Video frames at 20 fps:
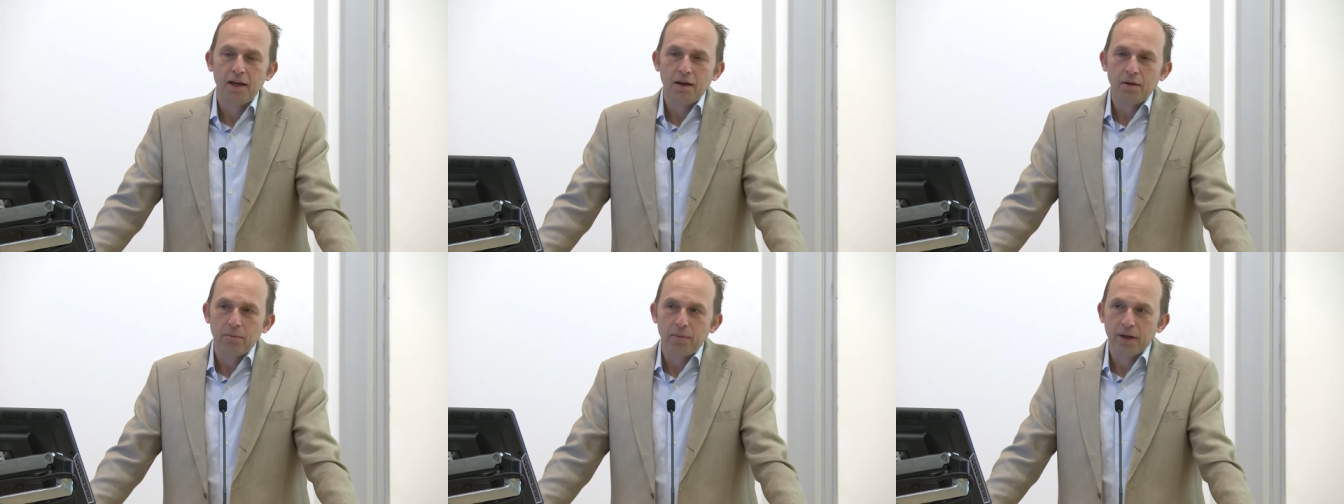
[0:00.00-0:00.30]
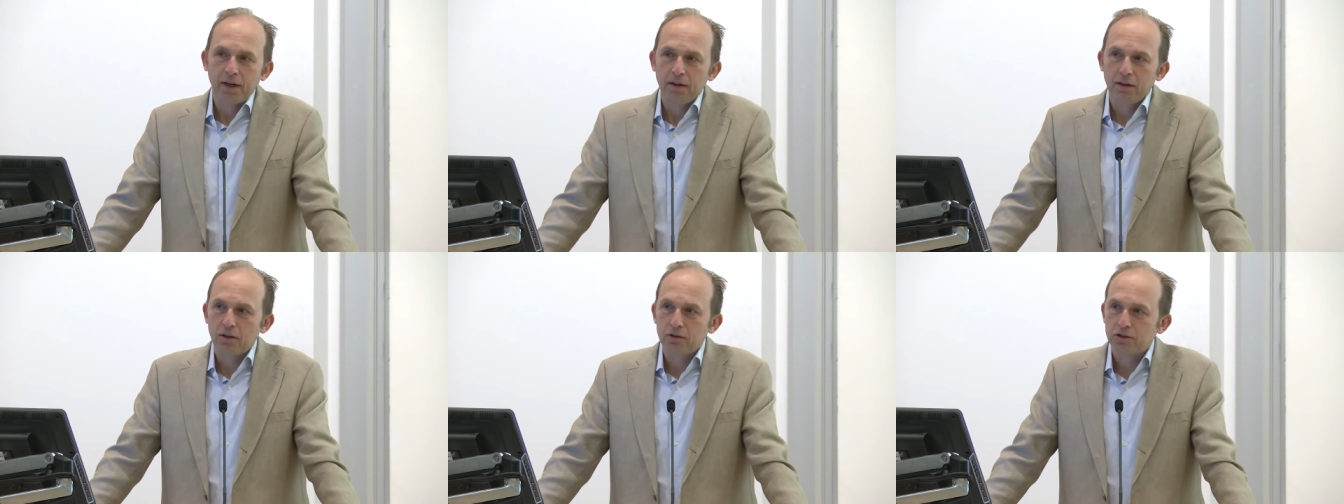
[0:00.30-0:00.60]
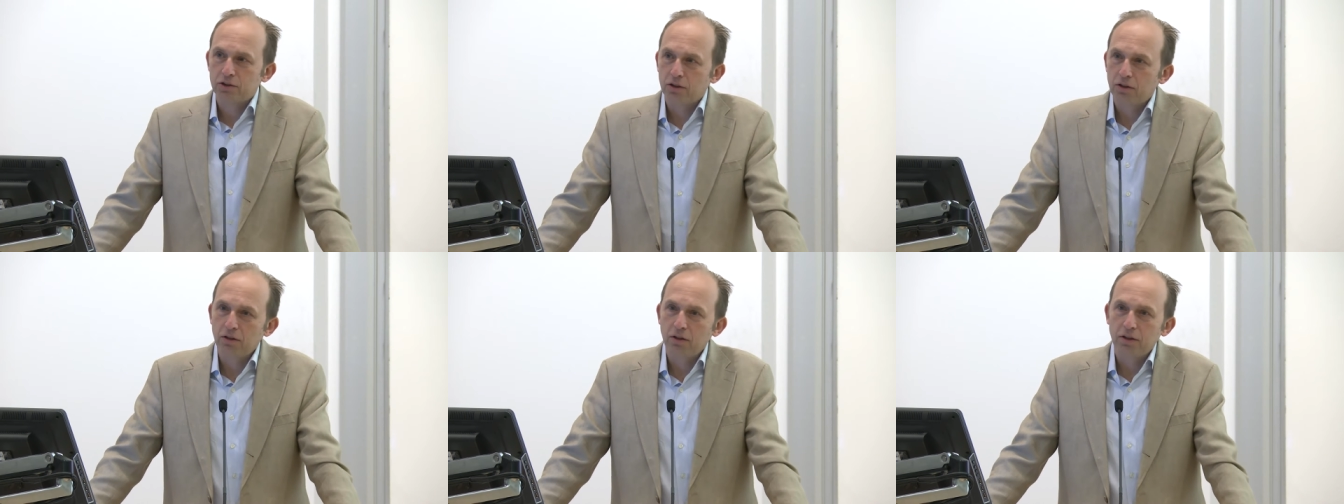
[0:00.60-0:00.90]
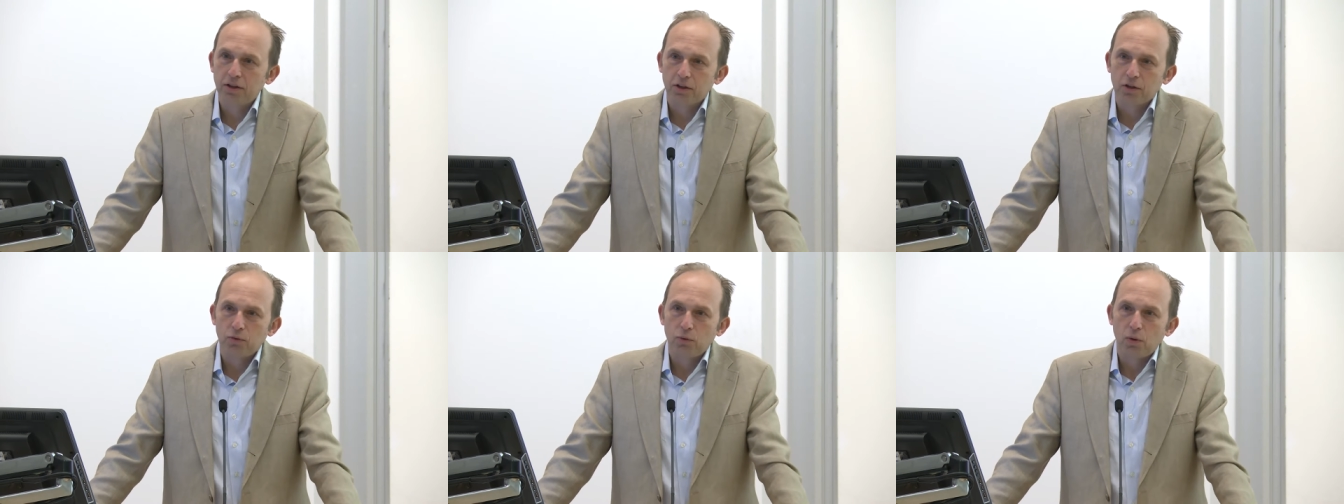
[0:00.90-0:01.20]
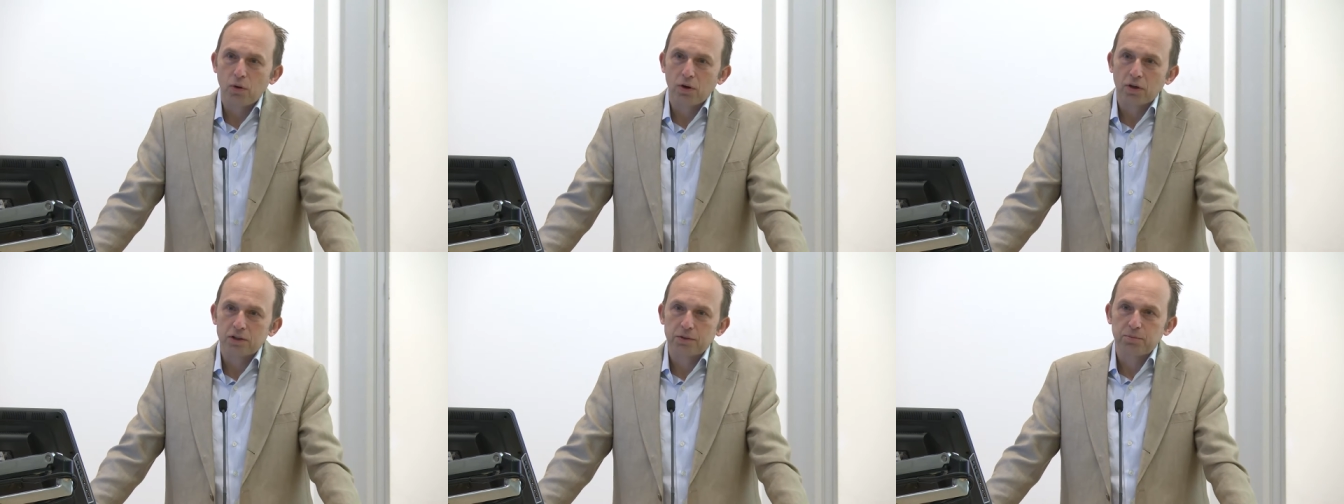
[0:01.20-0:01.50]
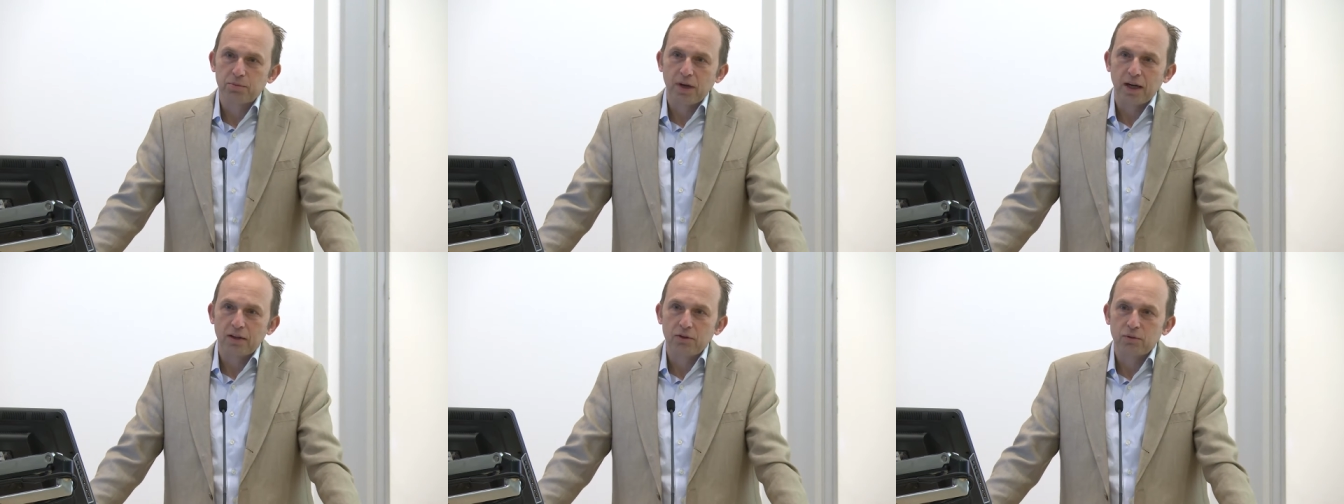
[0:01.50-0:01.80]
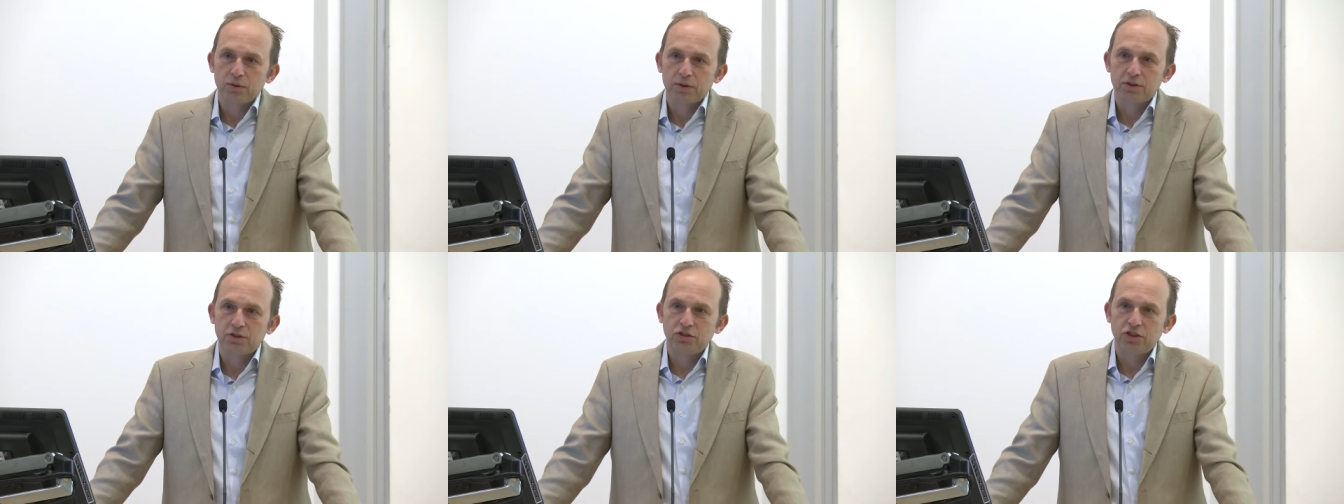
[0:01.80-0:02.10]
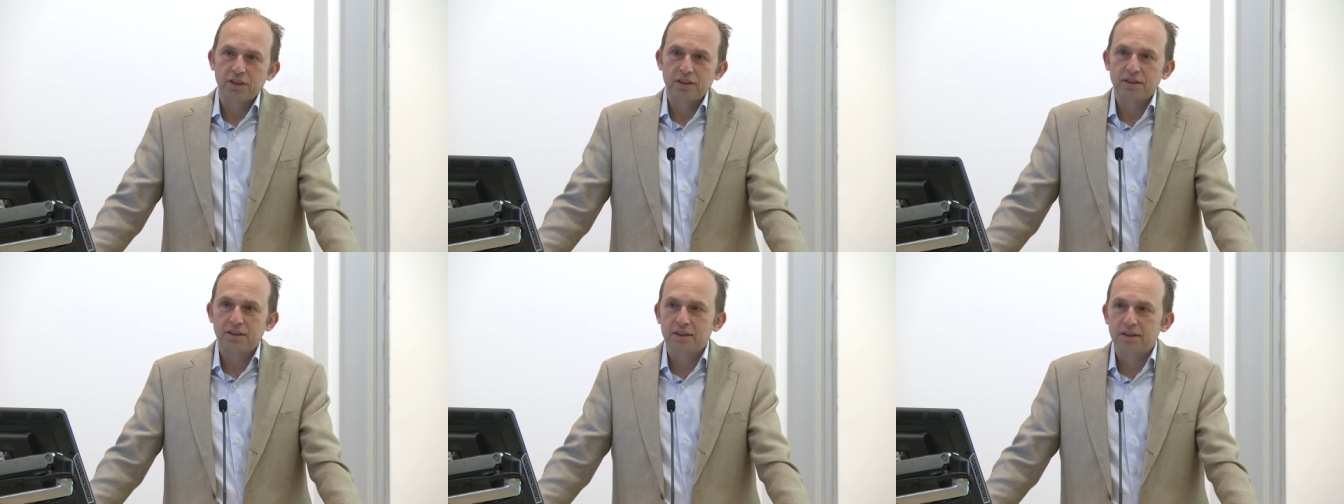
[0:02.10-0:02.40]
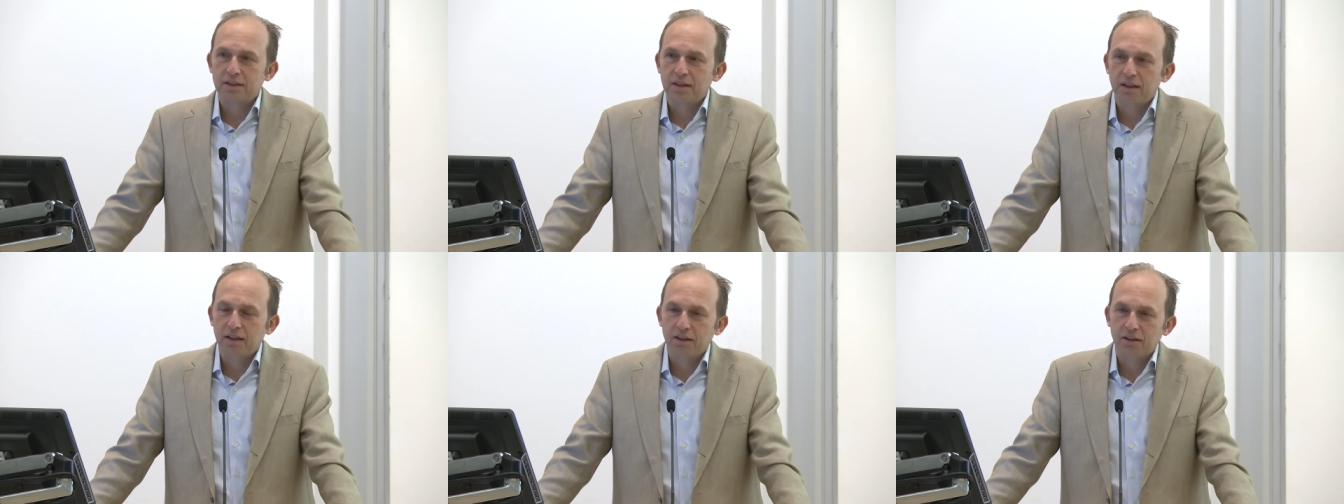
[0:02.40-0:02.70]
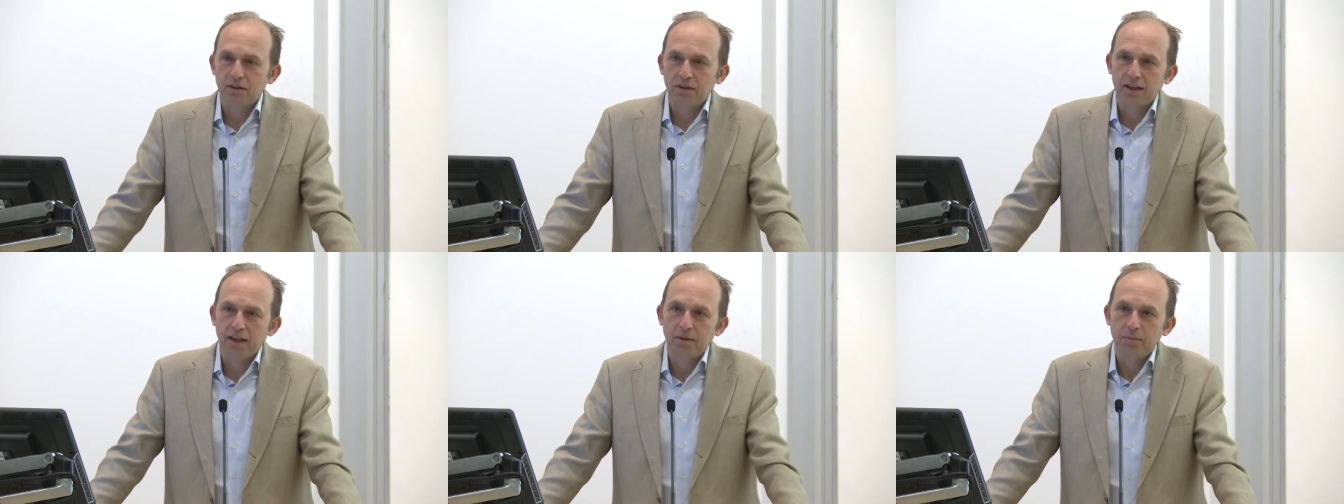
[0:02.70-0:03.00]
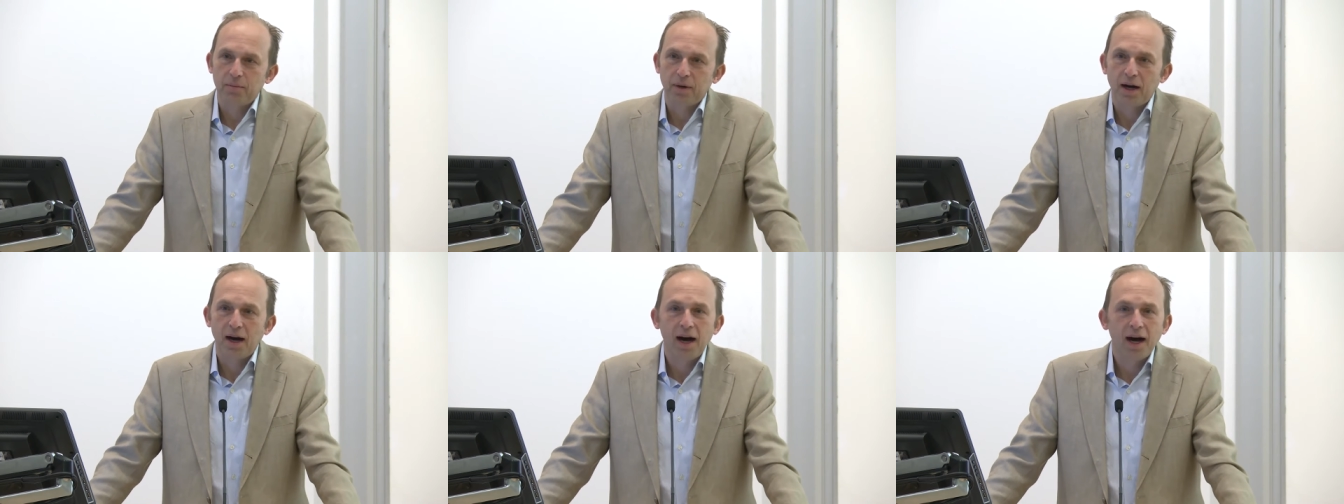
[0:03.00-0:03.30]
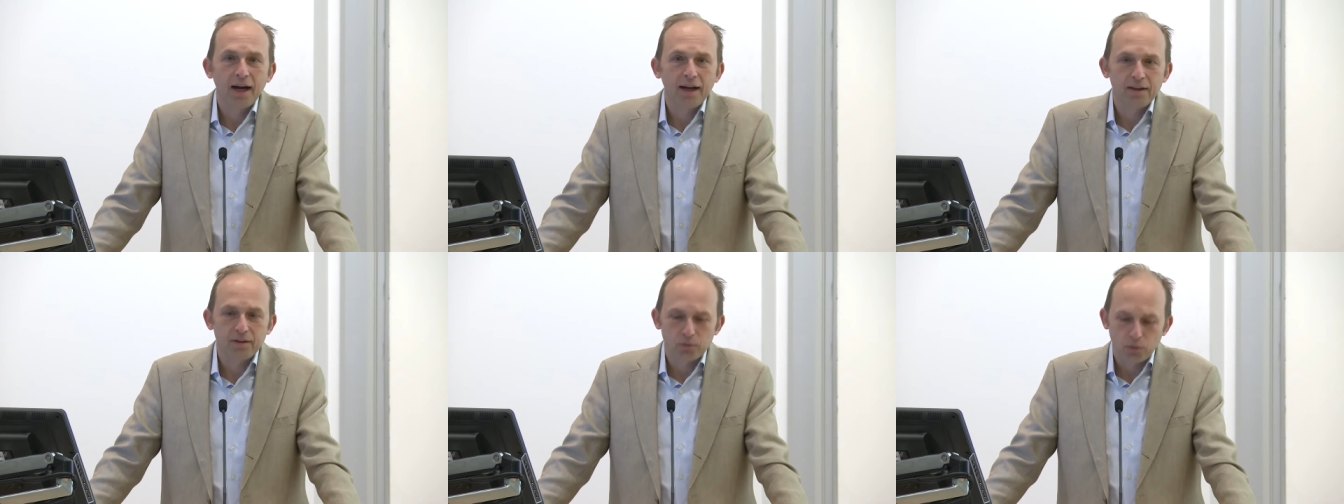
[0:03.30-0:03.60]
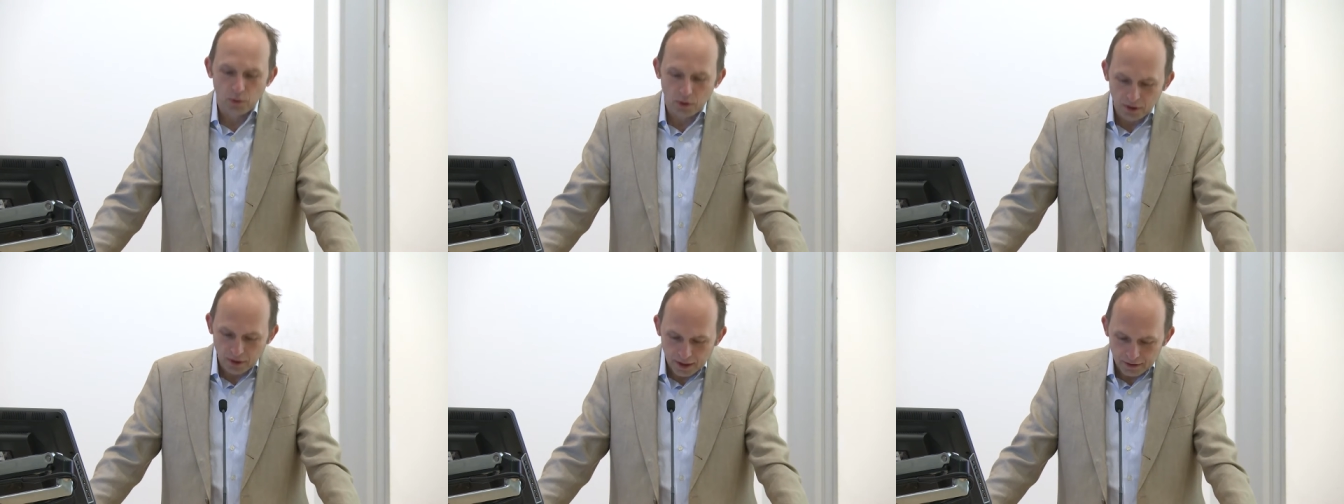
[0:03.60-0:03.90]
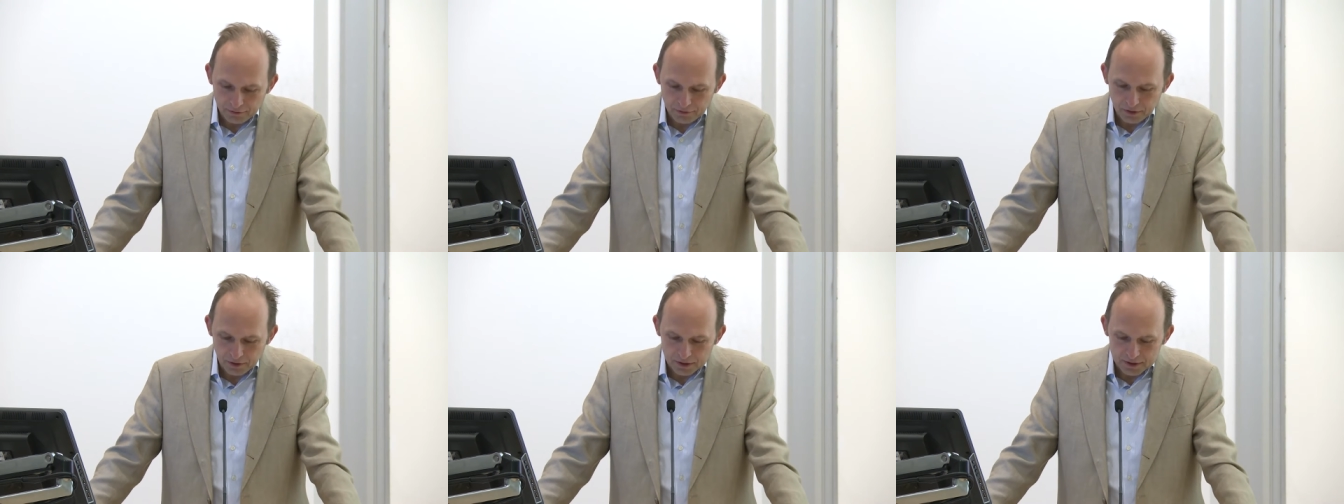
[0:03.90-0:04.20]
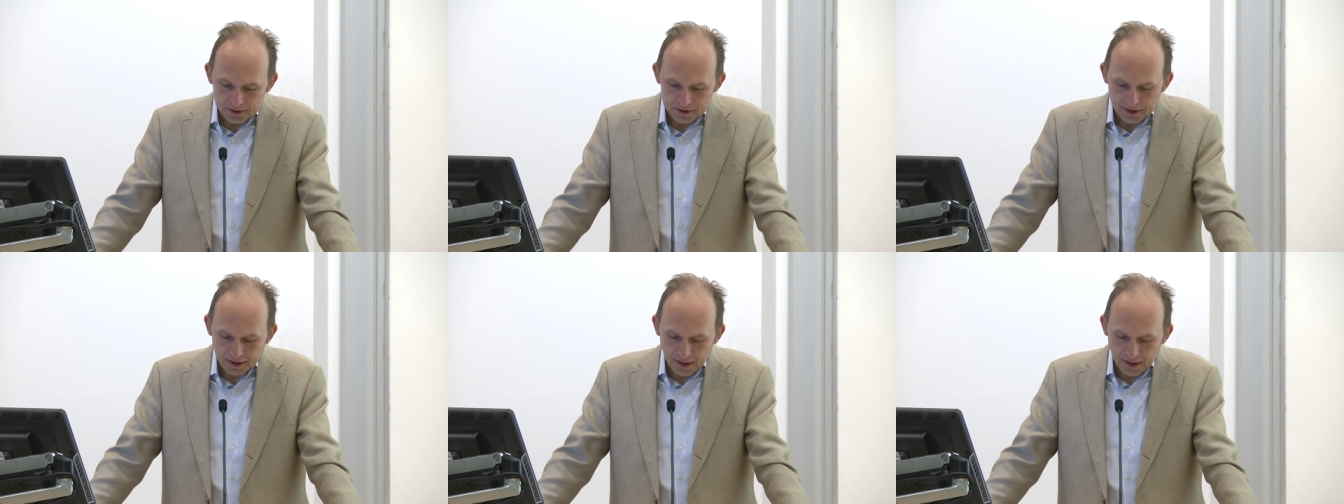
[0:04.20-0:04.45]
In those earlier wars, Brown was just as clearly behind war efforts,